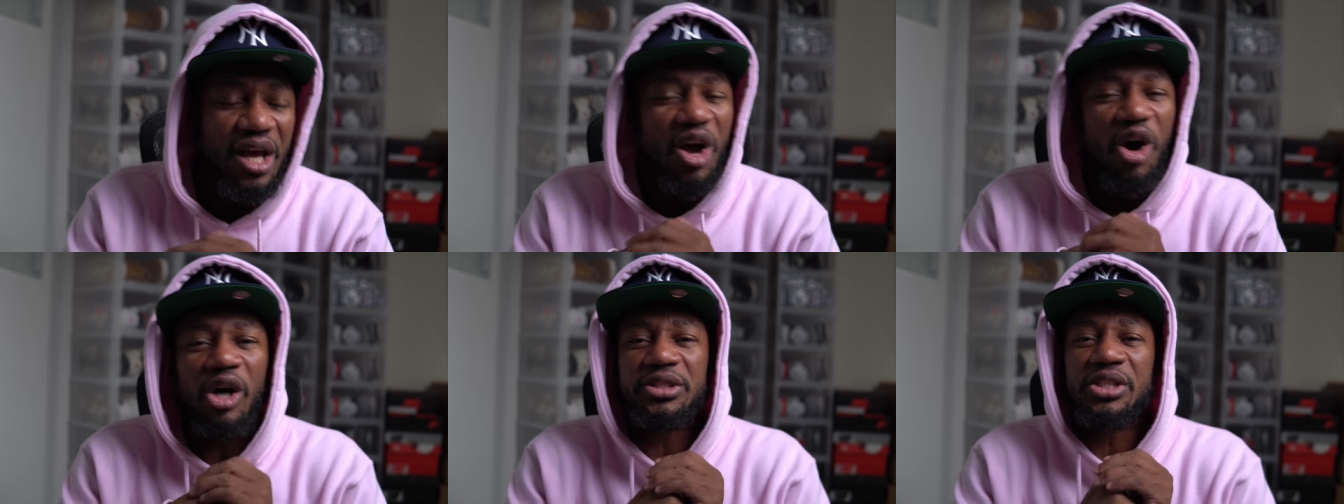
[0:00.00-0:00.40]

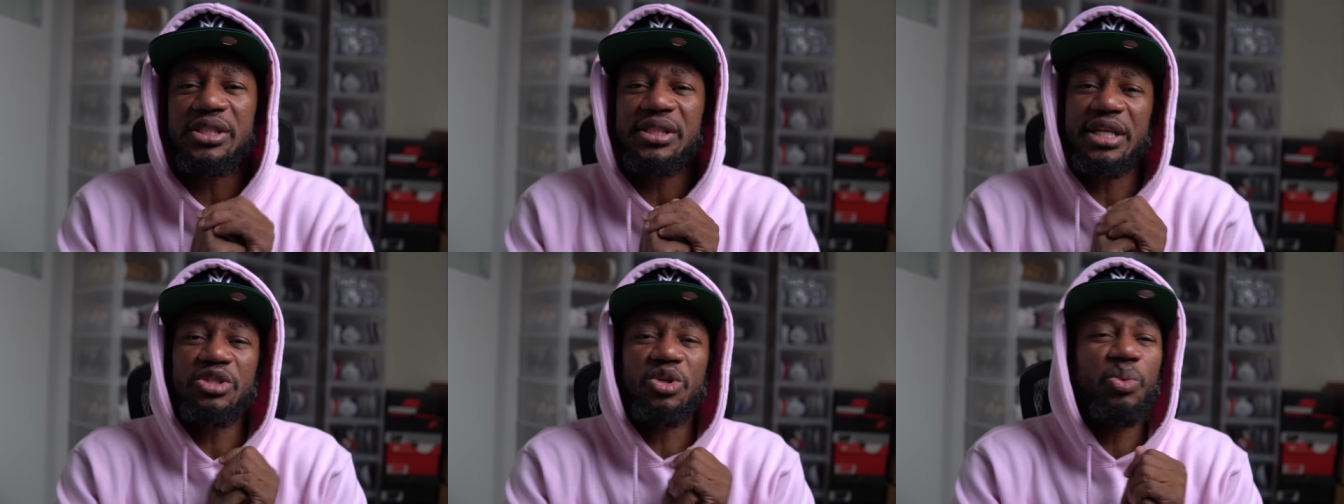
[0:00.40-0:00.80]
Also,
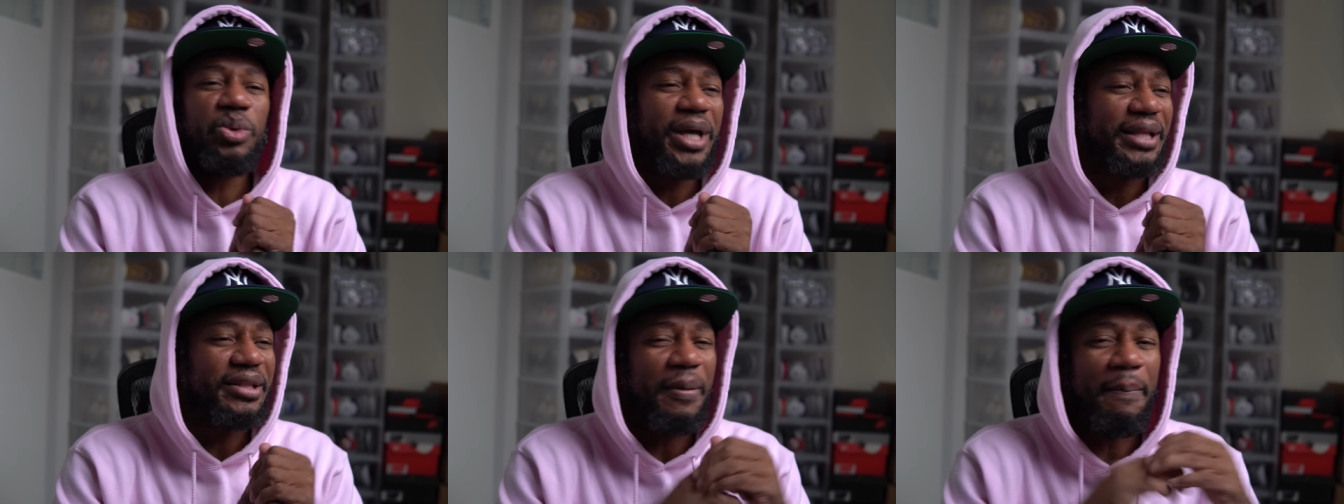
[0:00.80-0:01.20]
stay tuned. We
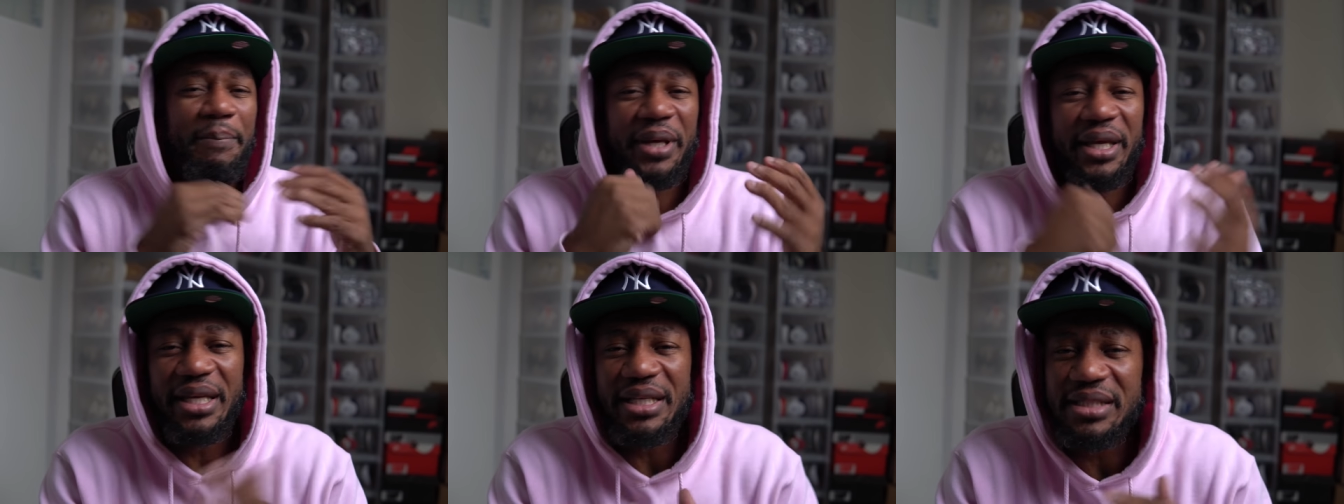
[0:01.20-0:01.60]
got the
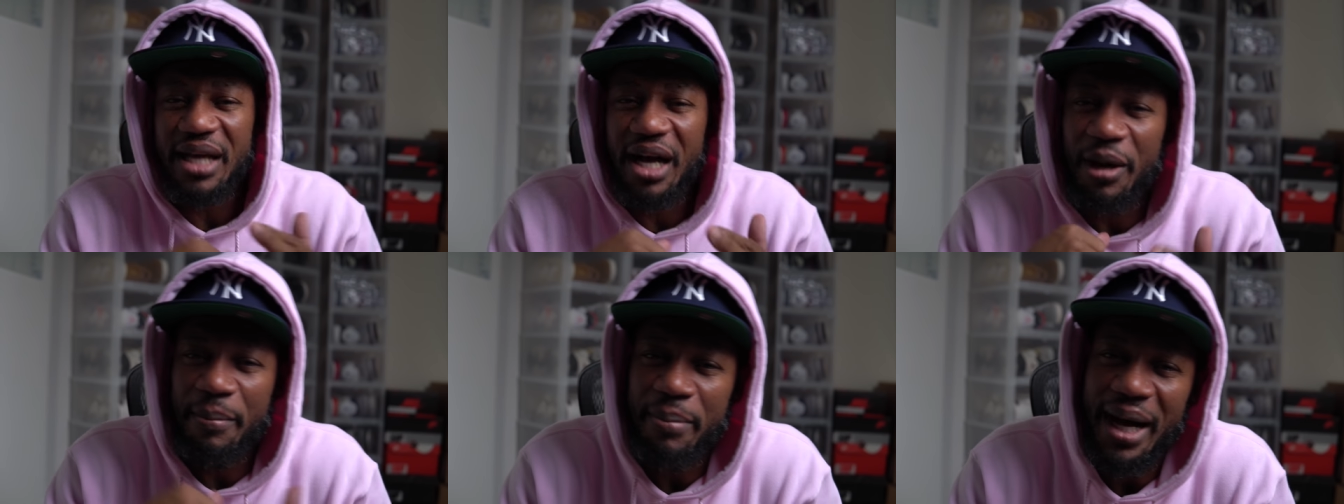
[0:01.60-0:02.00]
biggest
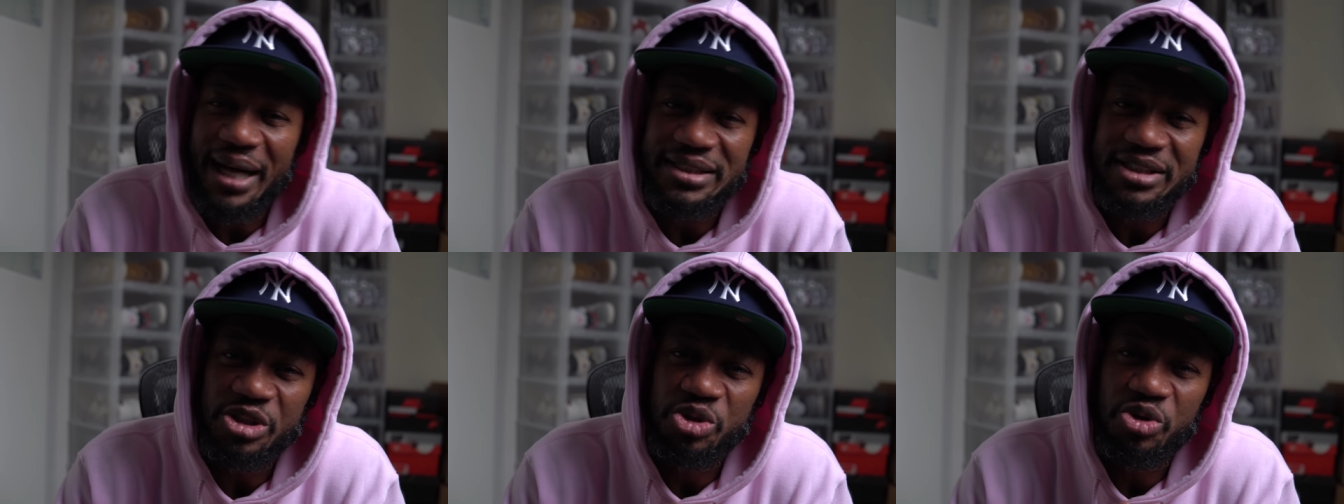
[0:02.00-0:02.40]

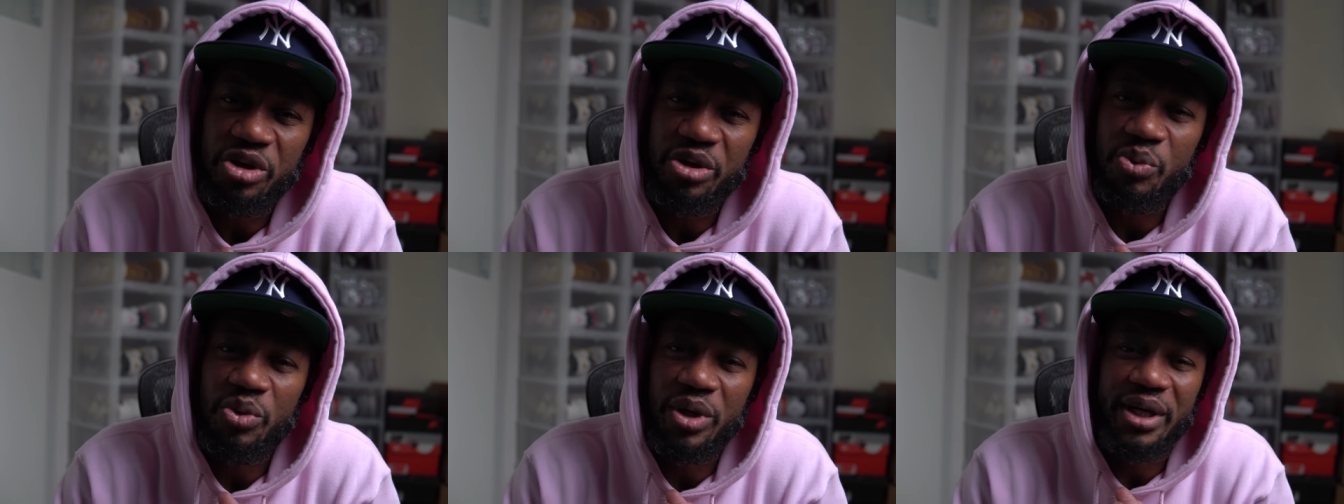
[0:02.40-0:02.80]
unboxing
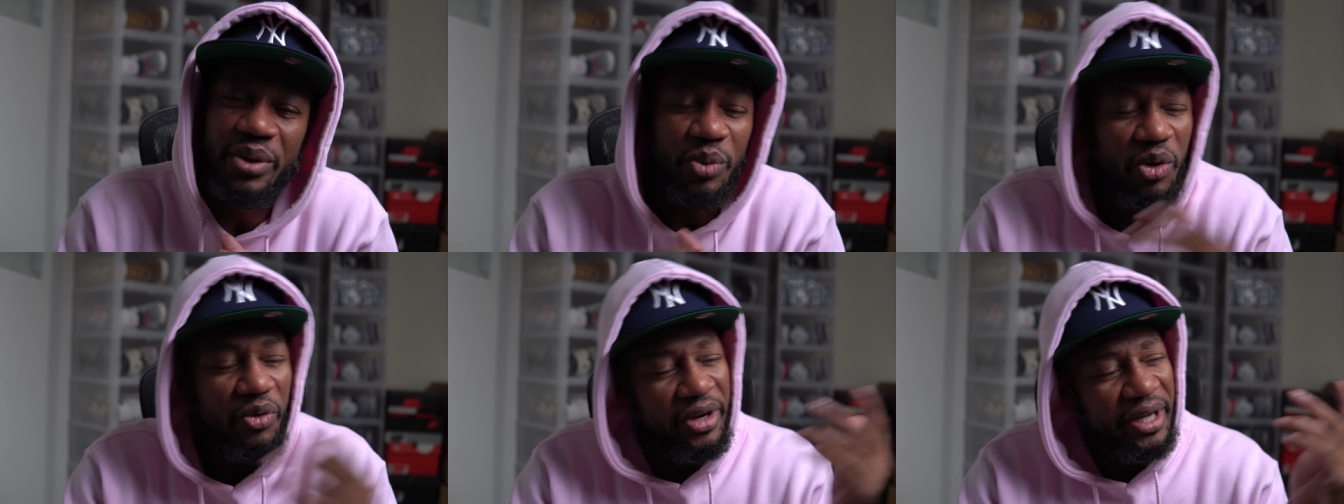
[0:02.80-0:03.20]
Jordan
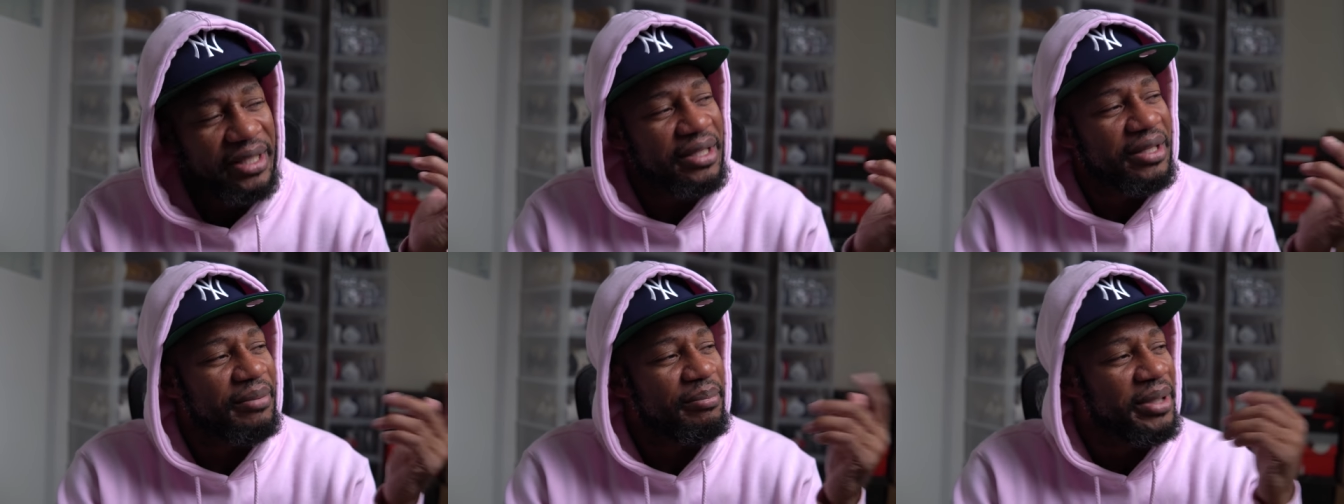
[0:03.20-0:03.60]
1. Well, we already
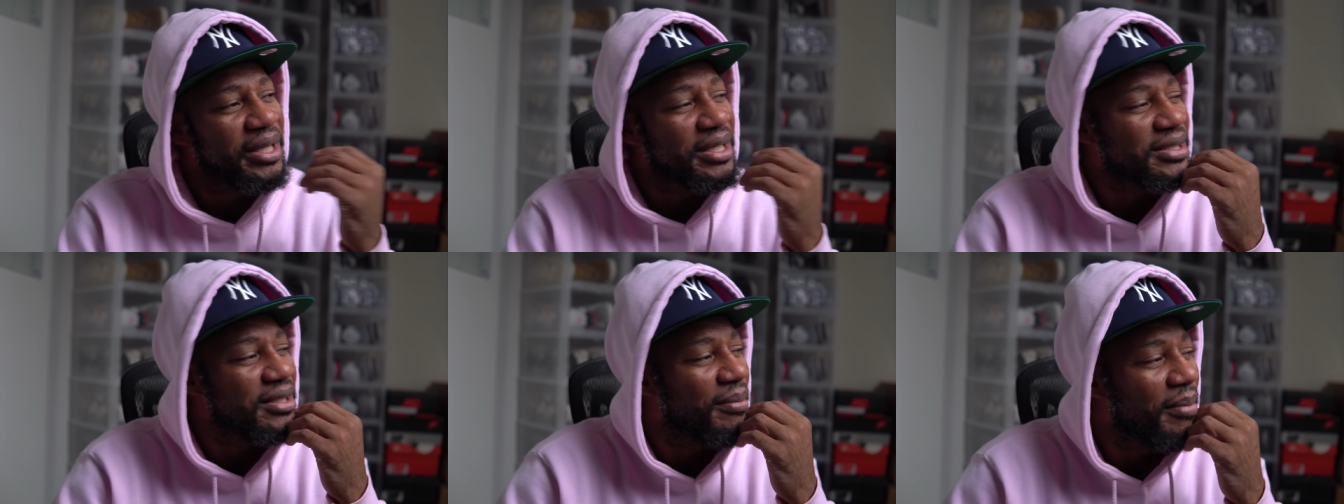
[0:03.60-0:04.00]
did the
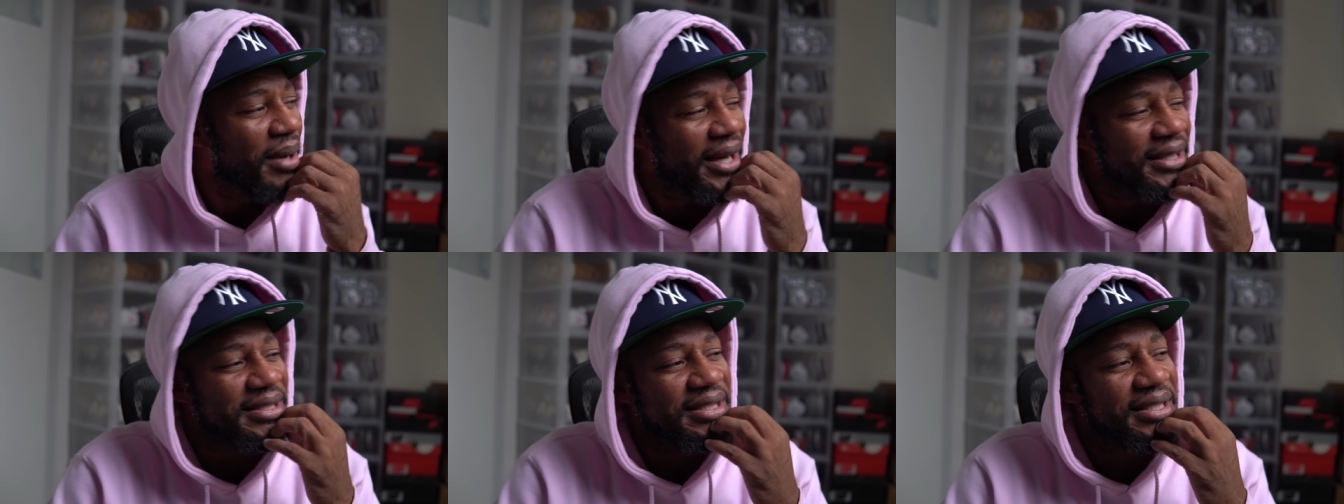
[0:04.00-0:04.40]
biggest
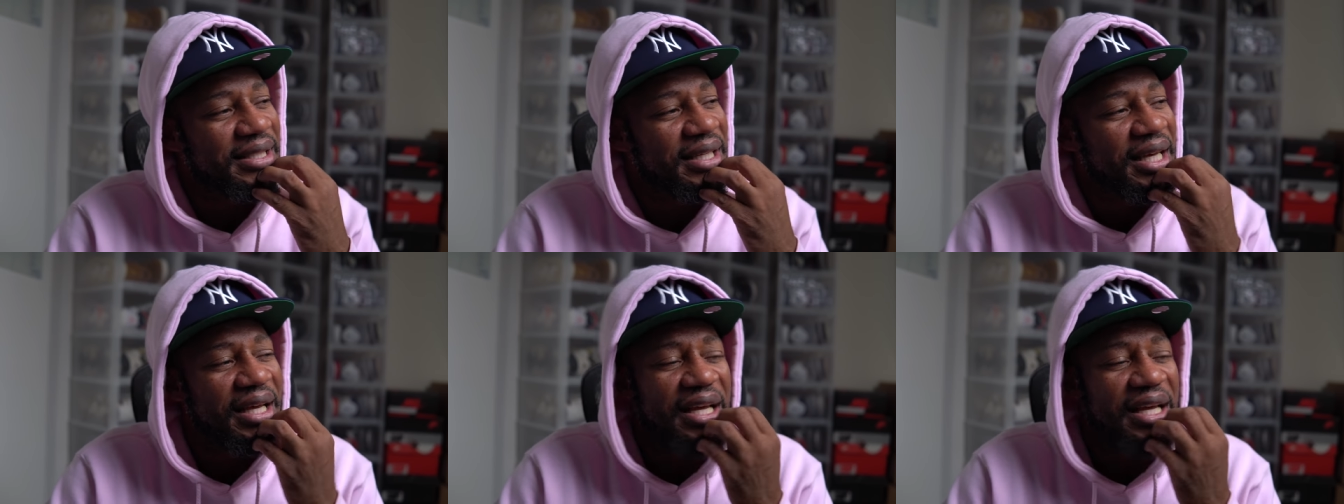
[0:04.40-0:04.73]
unboxing,